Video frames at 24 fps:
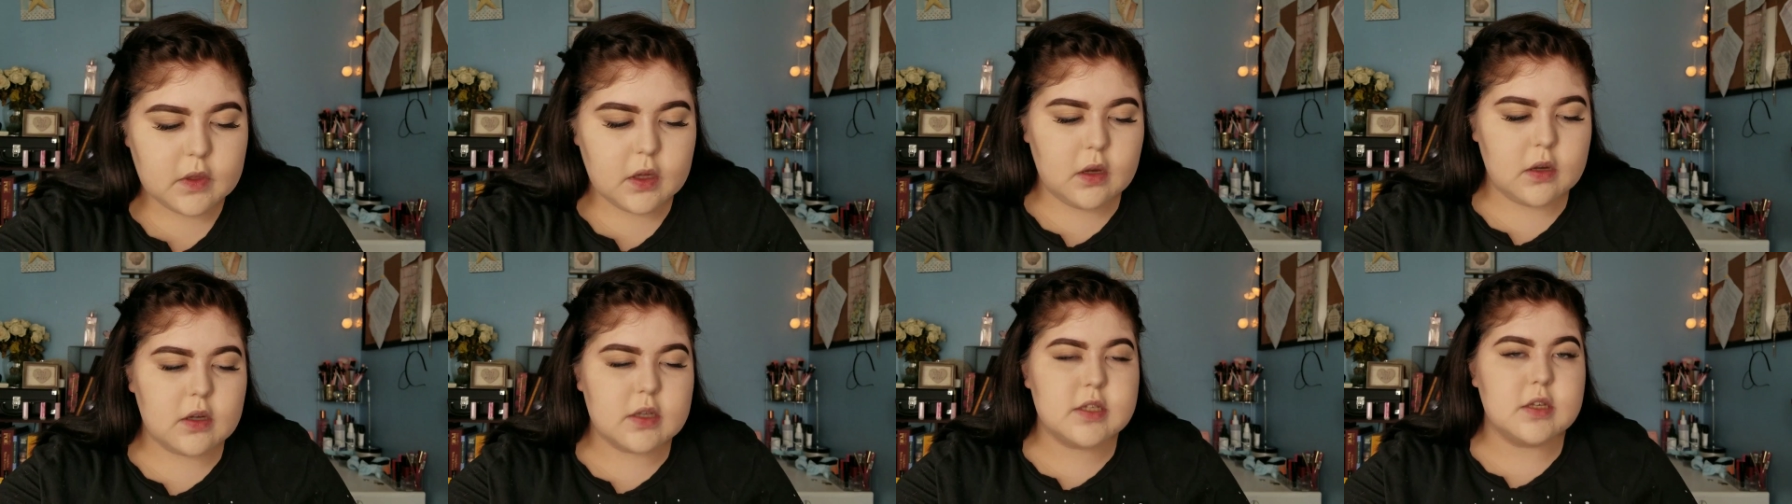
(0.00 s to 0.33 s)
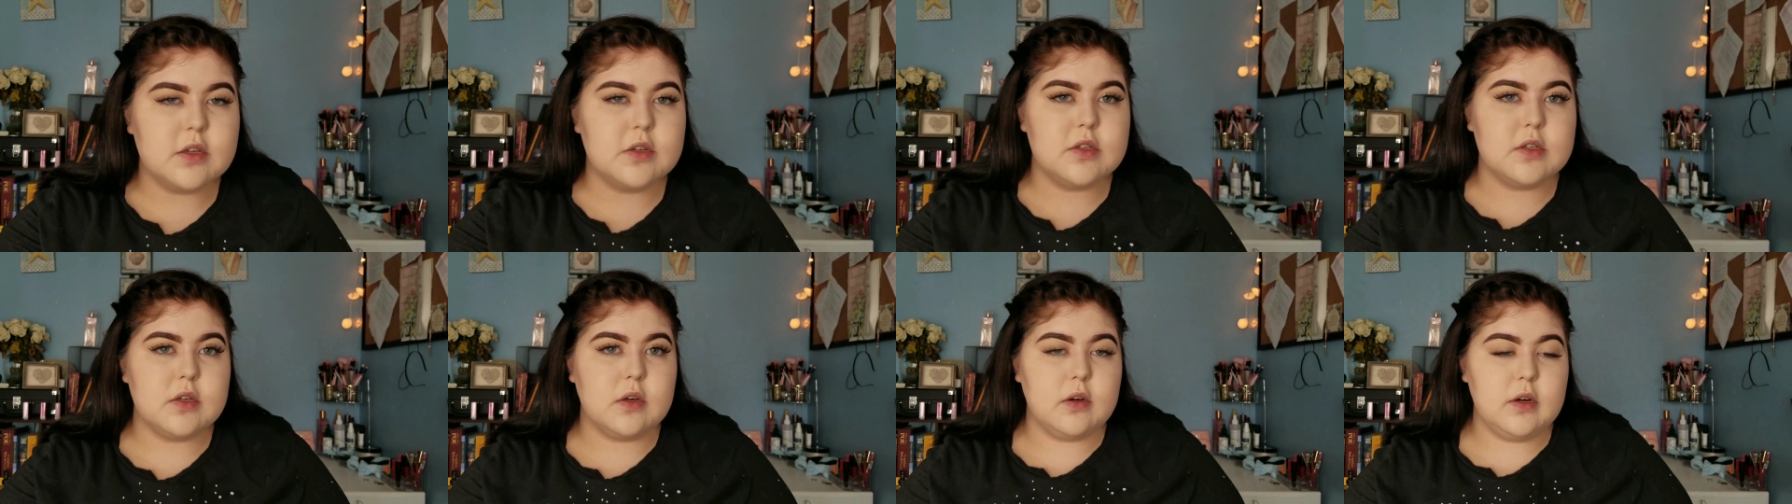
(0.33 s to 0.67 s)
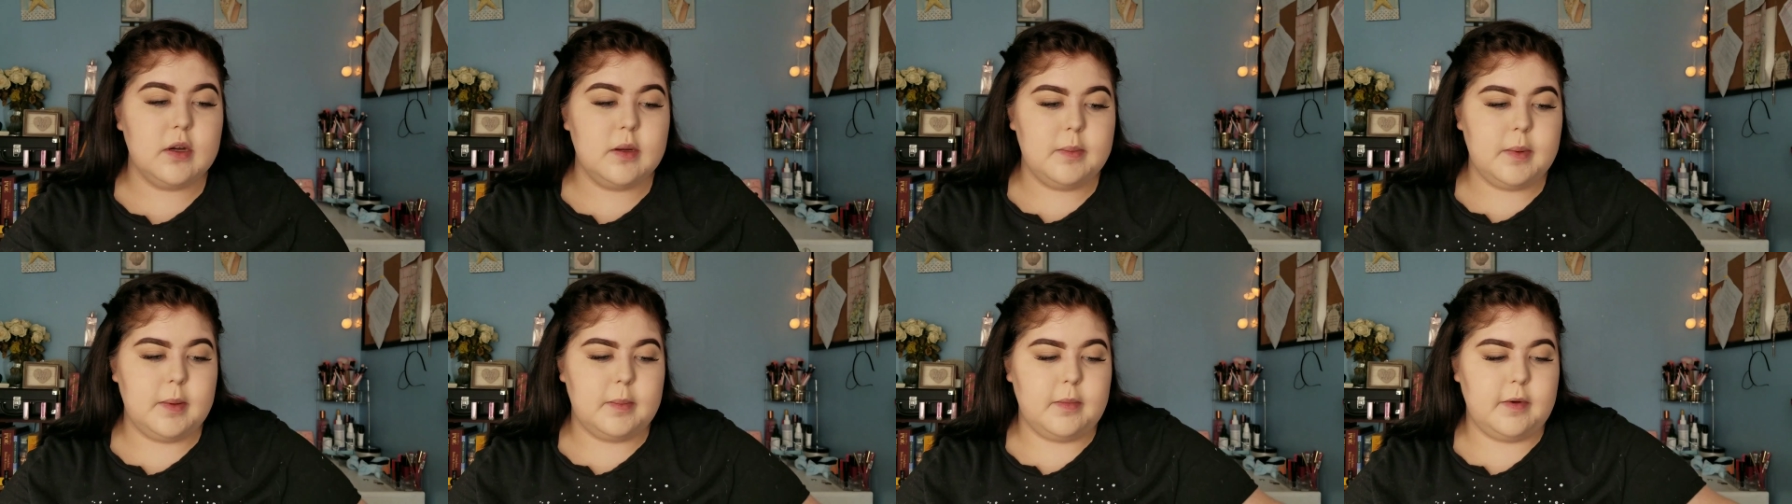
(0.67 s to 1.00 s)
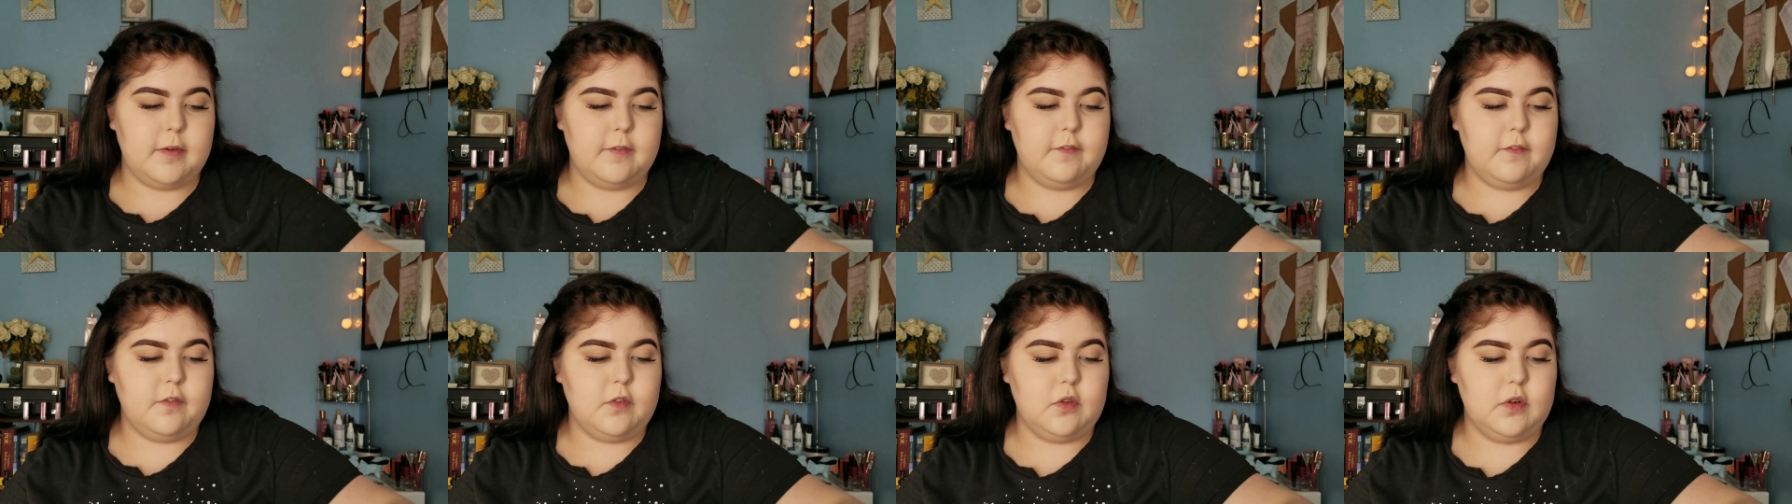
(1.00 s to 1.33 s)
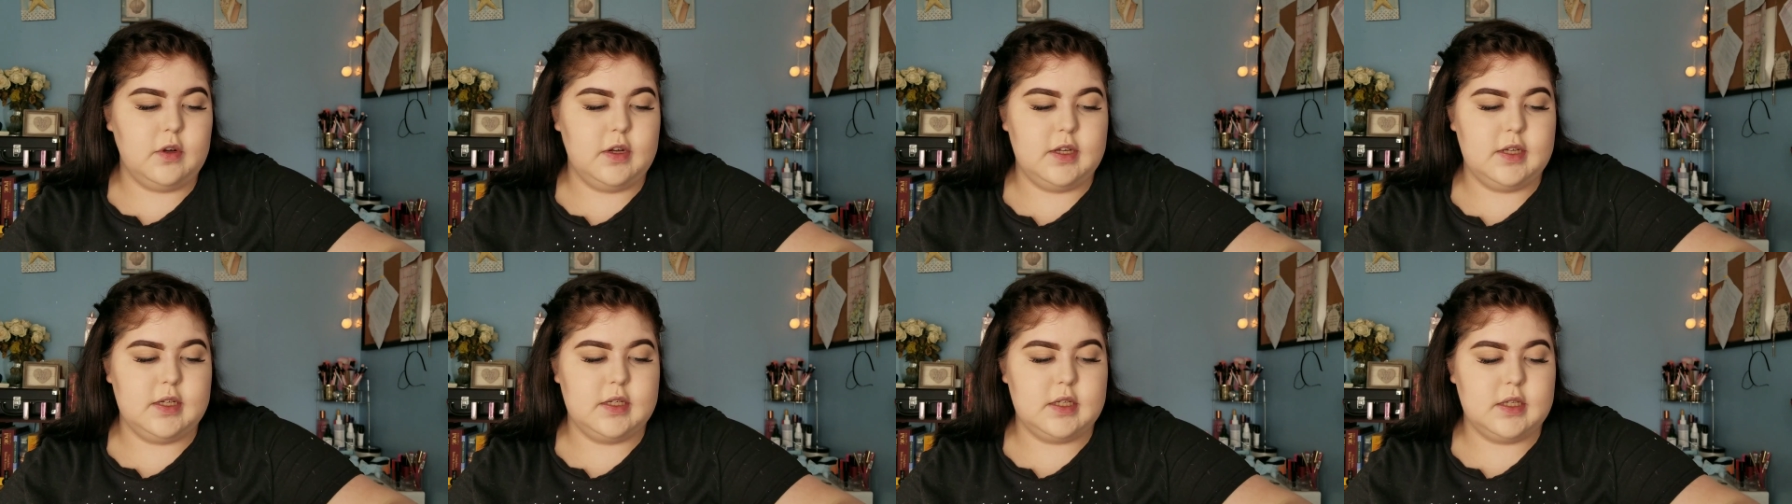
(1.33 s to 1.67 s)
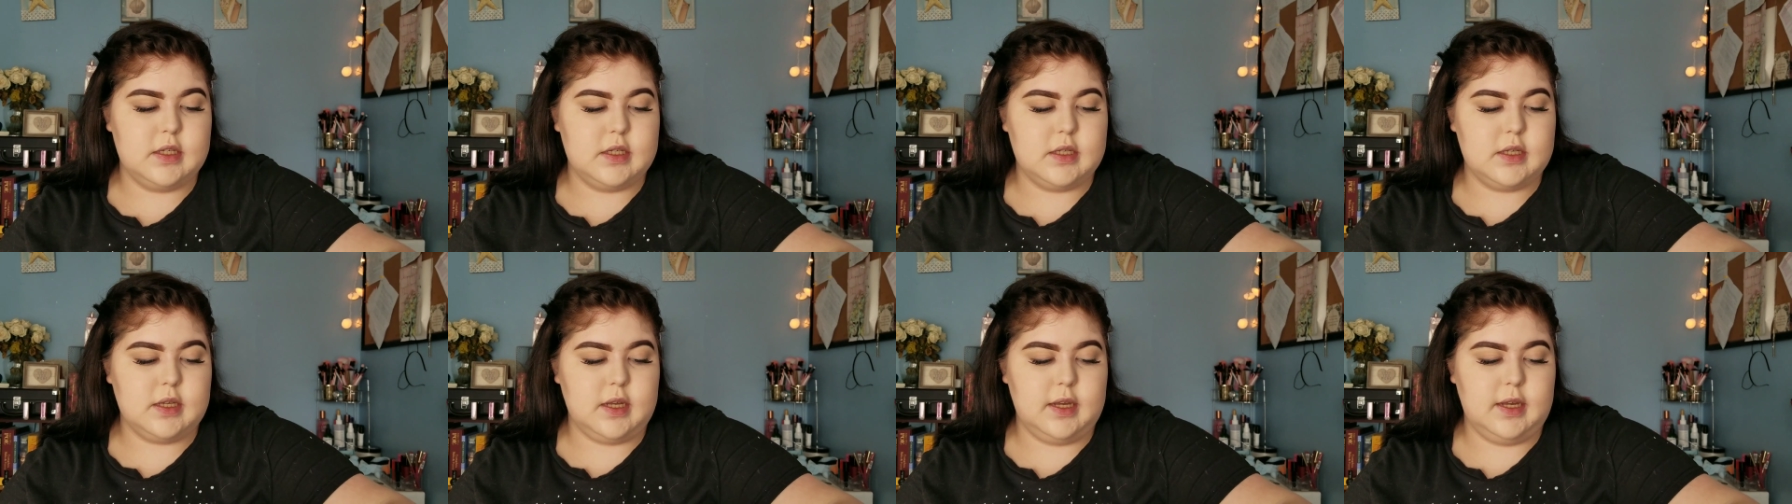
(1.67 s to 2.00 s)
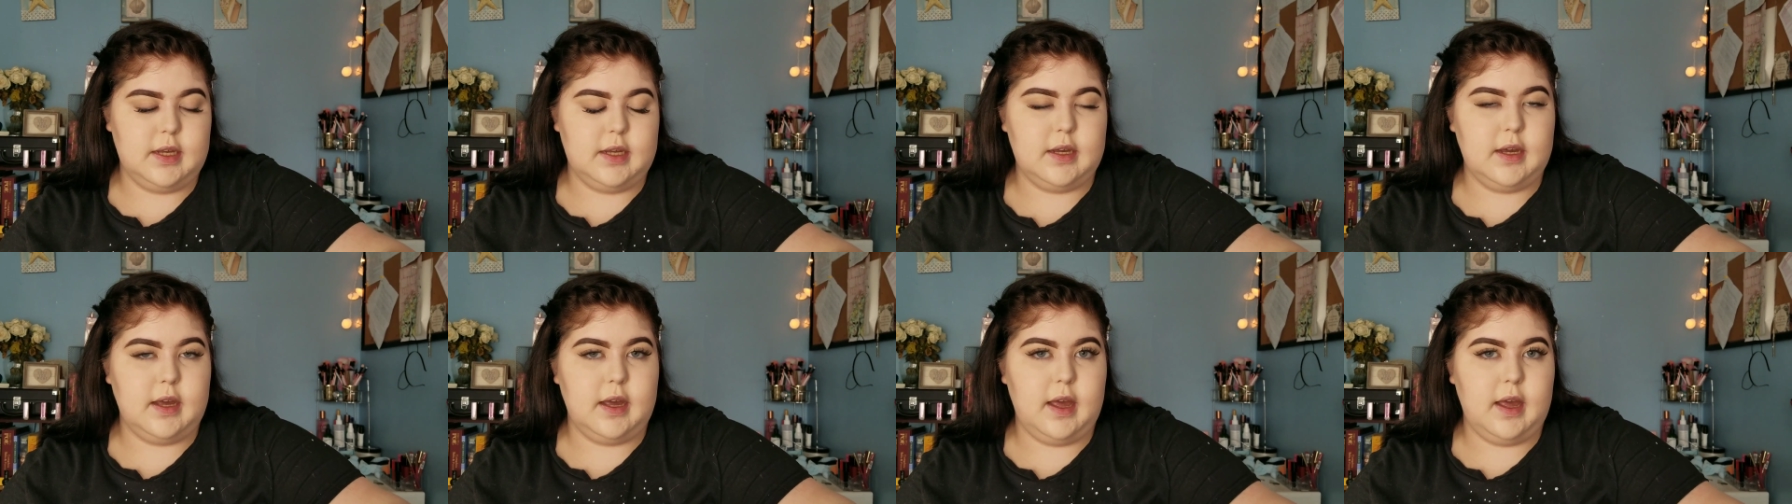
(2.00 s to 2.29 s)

Also, sorry about my voice. It's like